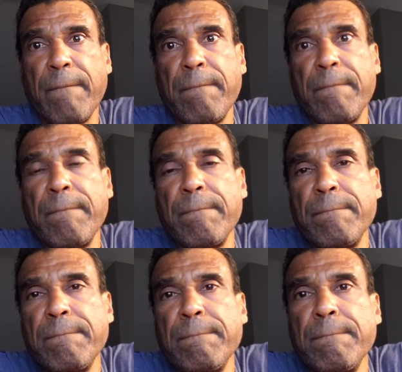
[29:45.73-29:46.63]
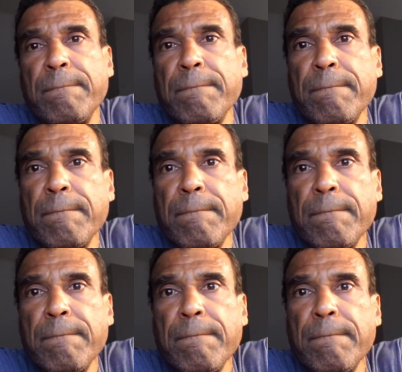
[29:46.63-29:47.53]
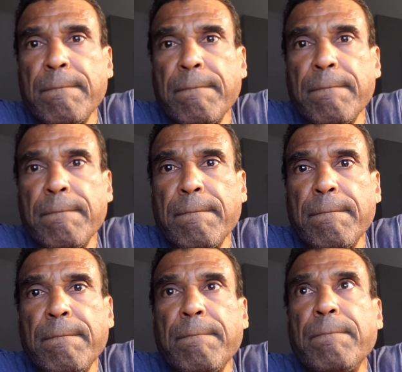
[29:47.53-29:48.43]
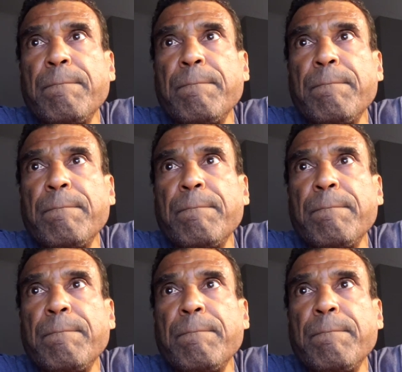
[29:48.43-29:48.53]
No one is speaking in this clip.